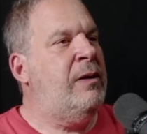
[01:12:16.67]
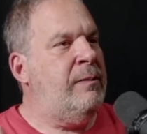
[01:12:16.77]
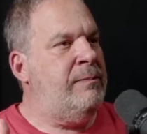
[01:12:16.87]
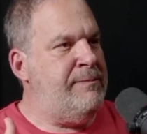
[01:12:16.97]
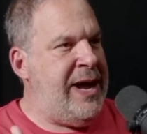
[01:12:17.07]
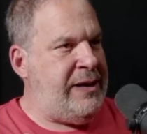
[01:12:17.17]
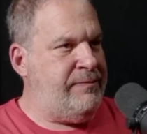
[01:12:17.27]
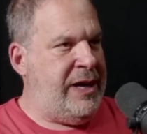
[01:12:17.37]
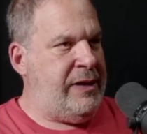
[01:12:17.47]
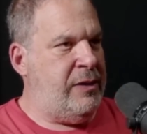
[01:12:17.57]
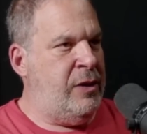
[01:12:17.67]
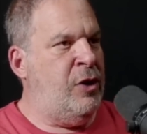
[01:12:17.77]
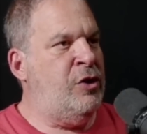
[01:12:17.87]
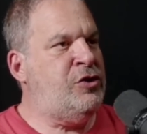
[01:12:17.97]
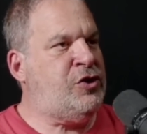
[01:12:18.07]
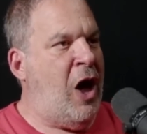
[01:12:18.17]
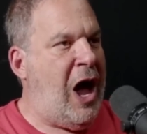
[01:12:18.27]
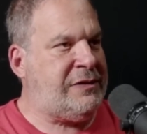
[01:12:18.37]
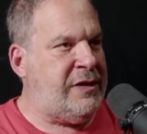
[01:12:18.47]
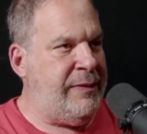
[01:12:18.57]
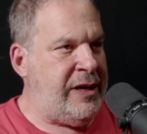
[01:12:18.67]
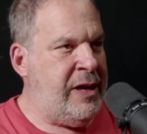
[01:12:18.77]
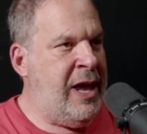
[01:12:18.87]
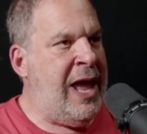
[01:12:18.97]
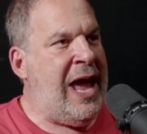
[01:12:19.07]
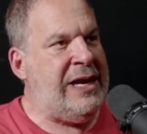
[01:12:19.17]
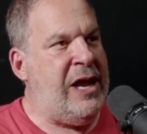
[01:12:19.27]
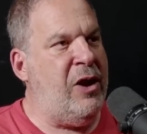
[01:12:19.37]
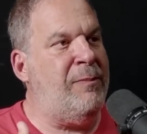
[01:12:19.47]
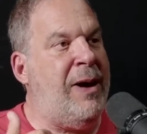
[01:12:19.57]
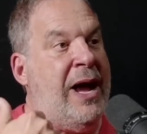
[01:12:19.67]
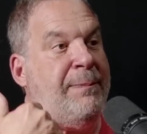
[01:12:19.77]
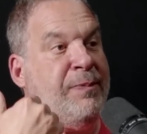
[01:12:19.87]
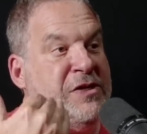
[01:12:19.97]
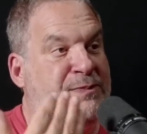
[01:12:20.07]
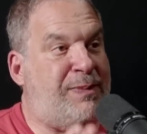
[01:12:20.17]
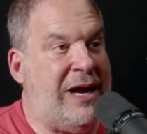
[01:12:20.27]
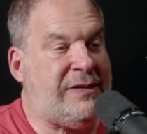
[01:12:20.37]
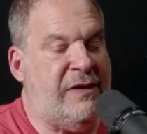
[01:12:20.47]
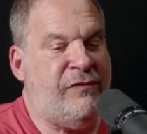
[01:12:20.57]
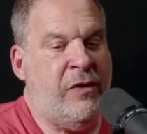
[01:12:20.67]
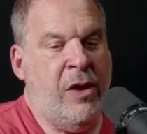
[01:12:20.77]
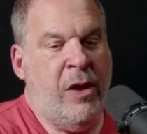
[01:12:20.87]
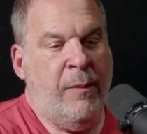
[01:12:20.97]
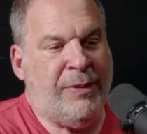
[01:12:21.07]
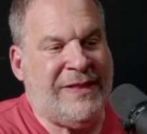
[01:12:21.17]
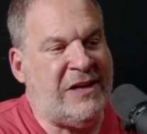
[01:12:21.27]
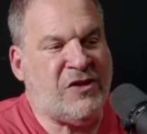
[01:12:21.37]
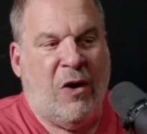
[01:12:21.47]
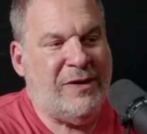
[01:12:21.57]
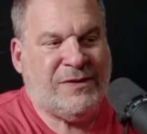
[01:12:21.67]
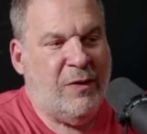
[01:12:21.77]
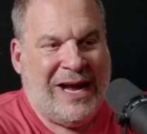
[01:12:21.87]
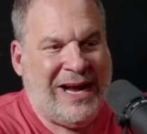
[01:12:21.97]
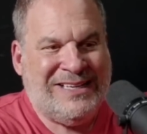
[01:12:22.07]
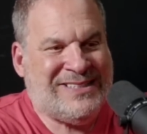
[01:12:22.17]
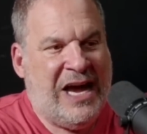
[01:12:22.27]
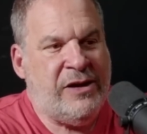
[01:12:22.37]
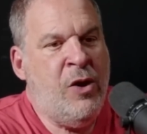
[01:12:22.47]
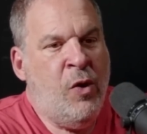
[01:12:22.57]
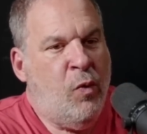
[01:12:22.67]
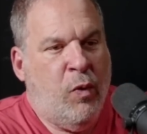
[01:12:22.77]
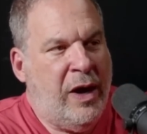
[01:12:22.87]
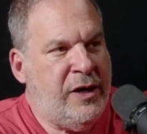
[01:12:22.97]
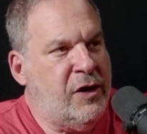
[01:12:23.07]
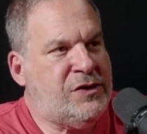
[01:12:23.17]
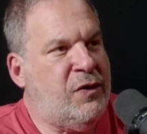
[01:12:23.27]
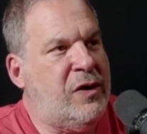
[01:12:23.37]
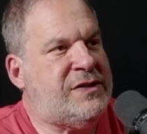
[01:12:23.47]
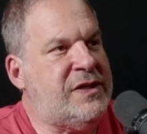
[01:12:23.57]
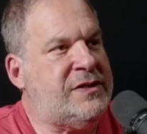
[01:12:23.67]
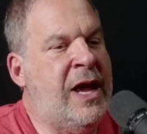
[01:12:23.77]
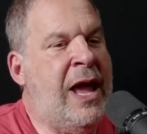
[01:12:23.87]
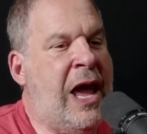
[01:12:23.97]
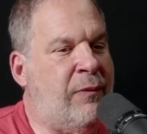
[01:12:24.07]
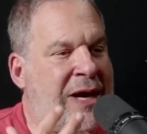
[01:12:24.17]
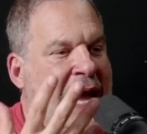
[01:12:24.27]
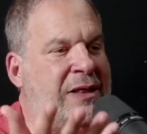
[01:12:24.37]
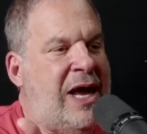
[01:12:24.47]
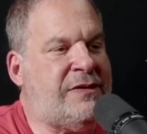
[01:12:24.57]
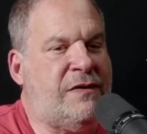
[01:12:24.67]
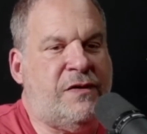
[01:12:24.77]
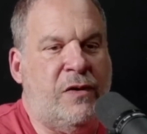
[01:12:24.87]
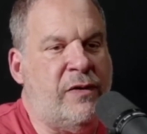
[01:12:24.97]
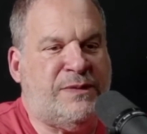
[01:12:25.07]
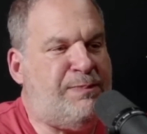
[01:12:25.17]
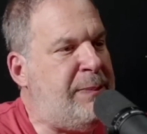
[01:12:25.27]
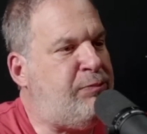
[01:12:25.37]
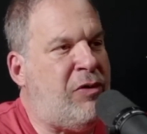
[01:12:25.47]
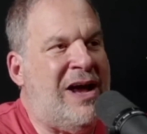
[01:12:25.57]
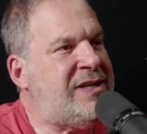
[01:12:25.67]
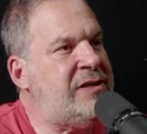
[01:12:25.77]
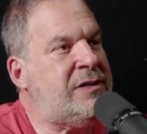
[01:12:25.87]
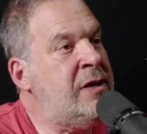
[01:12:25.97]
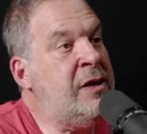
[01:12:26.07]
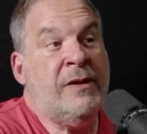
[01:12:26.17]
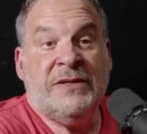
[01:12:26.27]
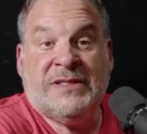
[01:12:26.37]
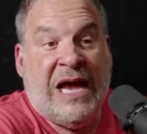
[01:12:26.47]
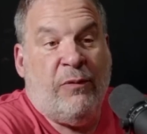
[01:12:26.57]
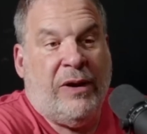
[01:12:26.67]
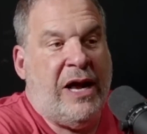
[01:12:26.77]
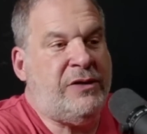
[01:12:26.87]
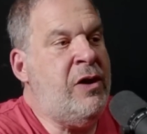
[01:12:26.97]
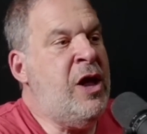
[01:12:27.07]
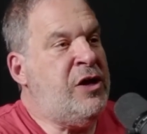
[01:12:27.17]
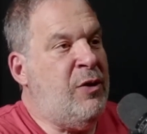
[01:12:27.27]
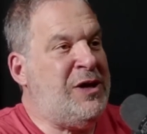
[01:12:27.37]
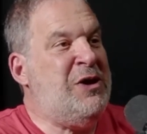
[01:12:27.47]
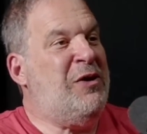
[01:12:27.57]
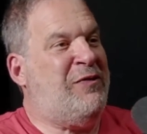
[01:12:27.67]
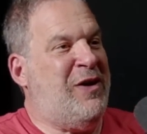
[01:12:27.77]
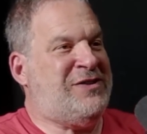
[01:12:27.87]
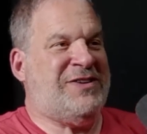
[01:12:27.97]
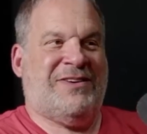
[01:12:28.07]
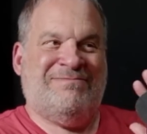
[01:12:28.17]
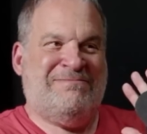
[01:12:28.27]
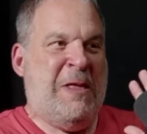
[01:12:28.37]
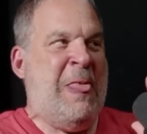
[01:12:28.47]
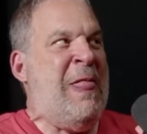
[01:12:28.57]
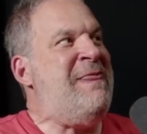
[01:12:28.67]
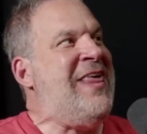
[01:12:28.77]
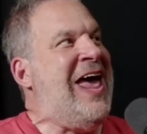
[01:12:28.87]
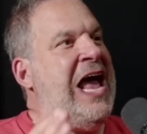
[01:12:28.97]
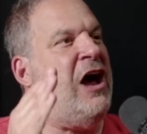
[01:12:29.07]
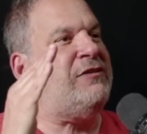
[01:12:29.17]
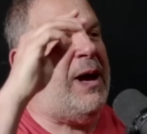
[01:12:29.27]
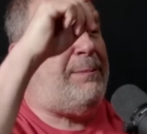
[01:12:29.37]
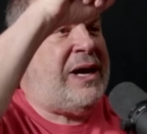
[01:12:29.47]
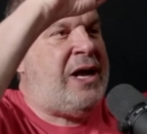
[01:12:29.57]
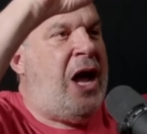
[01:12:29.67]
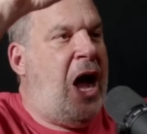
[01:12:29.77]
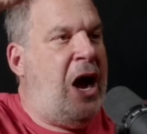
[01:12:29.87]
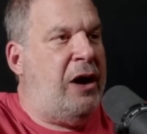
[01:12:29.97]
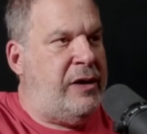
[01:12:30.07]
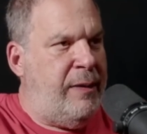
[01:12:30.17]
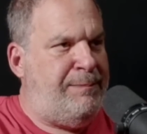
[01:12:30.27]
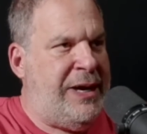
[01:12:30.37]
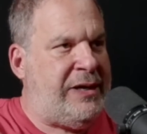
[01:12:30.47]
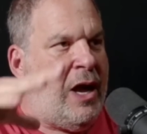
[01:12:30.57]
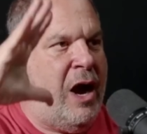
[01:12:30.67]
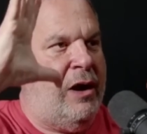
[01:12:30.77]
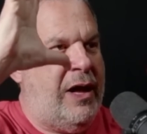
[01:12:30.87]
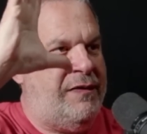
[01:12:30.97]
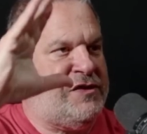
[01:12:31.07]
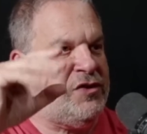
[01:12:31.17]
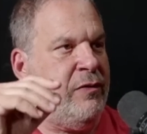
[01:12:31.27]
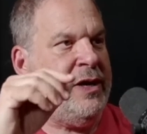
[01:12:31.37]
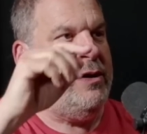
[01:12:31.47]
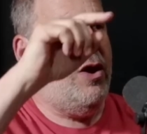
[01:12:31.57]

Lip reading: Meet me, talk to me, and hear my perspective. But that's always, so like I said, what are your sources? Right. And what I like to do is be present, say what I do. You know what, Universal, they held up a big card on the screen